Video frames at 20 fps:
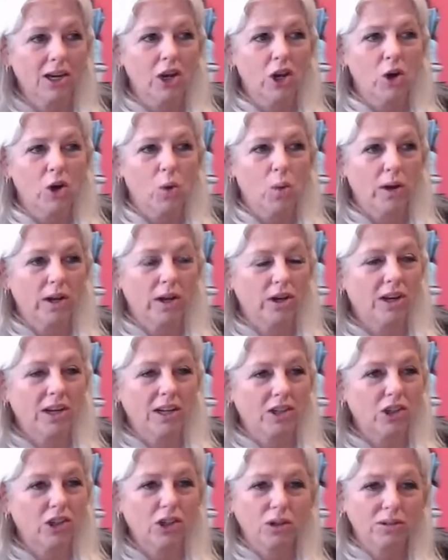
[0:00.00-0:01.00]
when you get
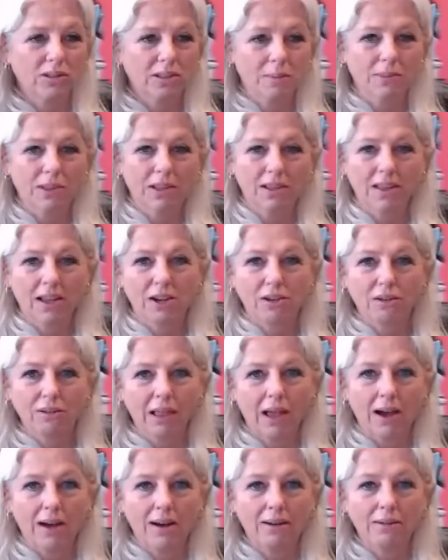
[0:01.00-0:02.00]
to do something that you
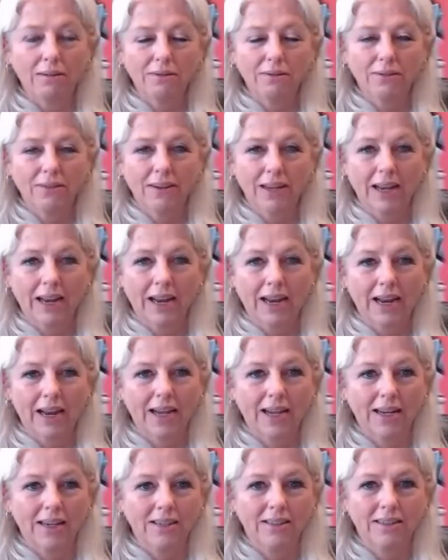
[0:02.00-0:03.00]
love.
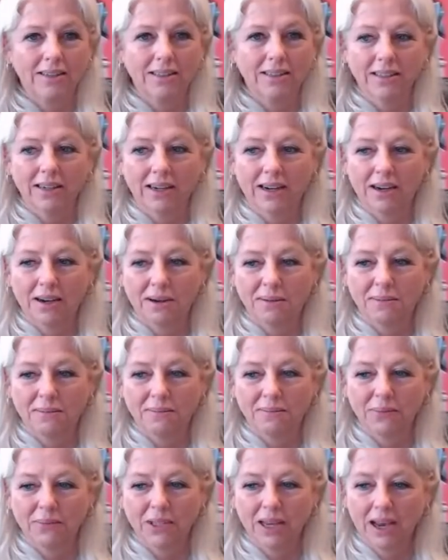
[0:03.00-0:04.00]
And
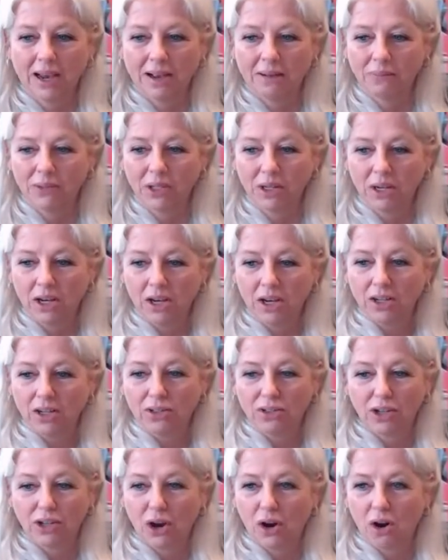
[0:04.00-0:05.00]
yeah,
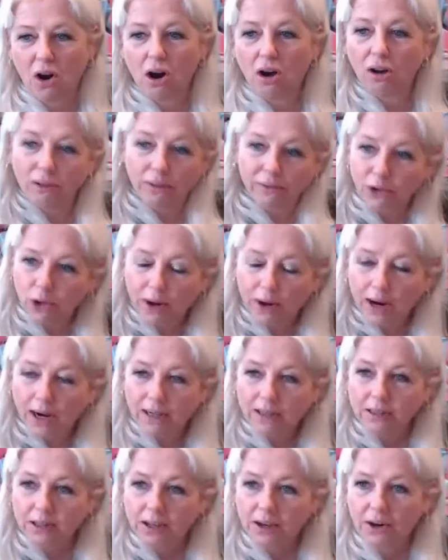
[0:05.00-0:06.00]
so all of you
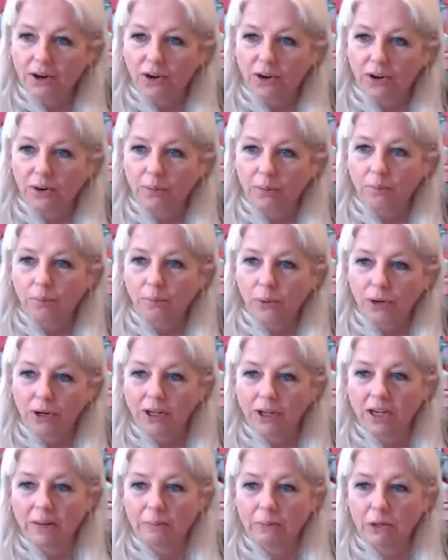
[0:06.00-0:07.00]
guys that are
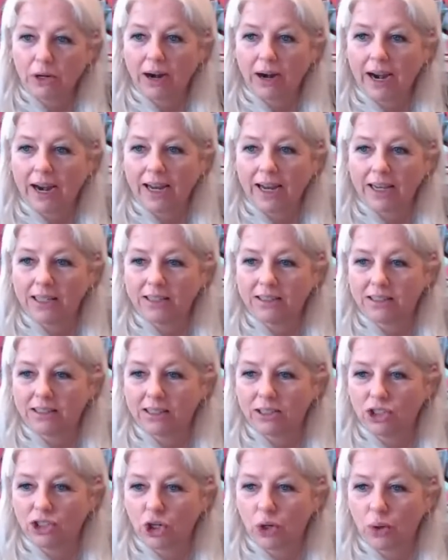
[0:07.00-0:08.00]
putting up your hands
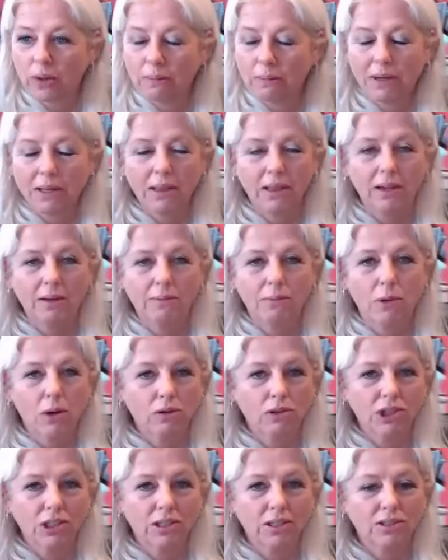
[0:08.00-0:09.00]
and showing me the
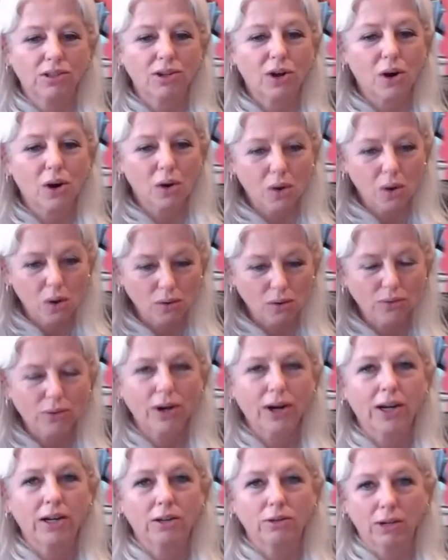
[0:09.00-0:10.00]
emojis, go over
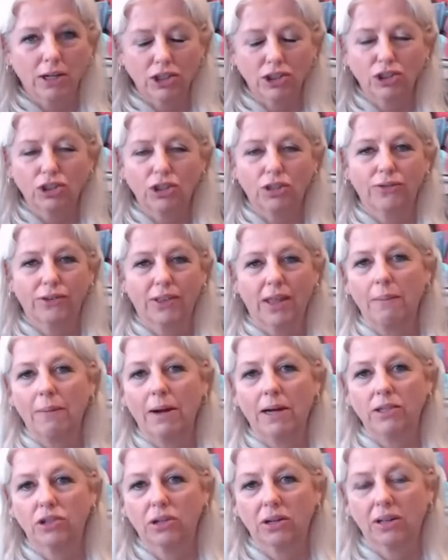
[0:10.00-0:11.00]
and register for that
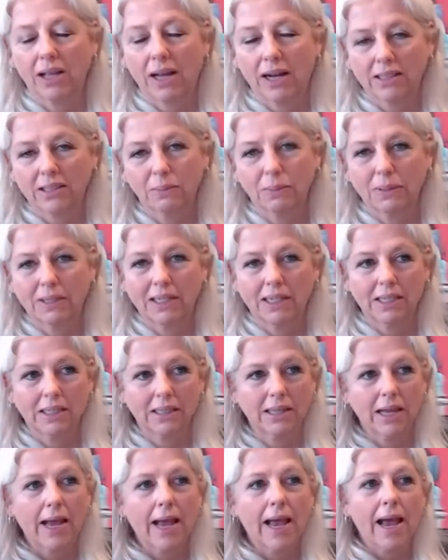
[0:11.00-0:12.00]
masterclass
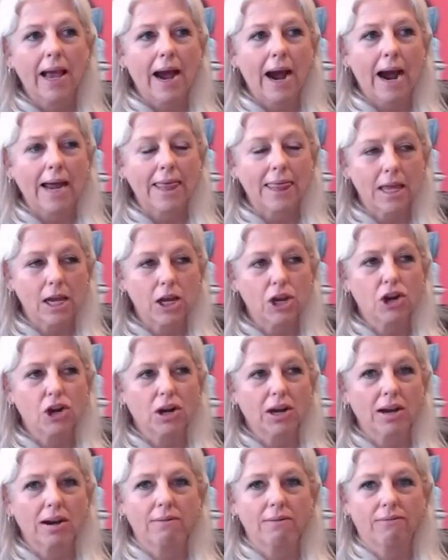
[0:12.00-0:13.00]
because I think you're
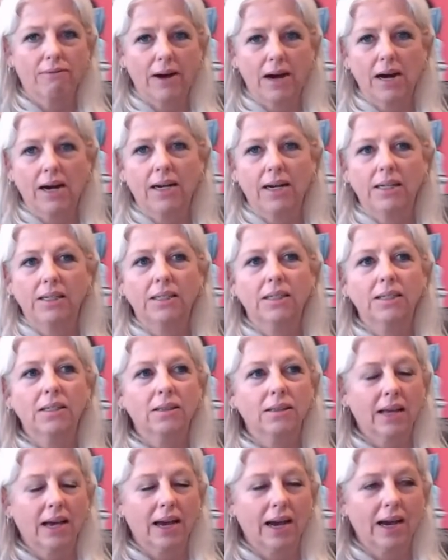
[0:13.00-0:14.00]
going to find
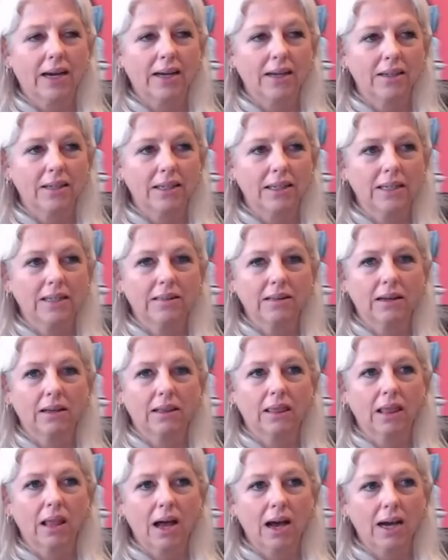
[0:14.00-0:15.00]
that it's a
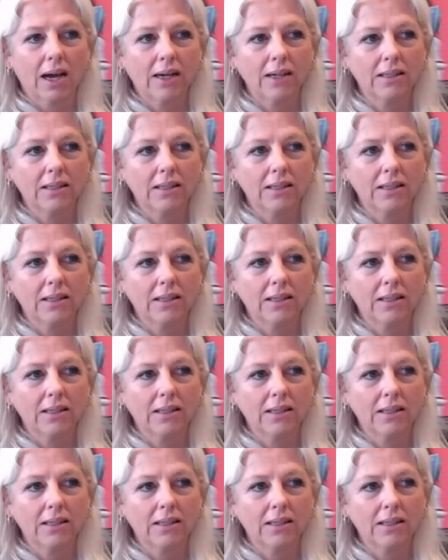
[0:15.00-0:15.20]
lot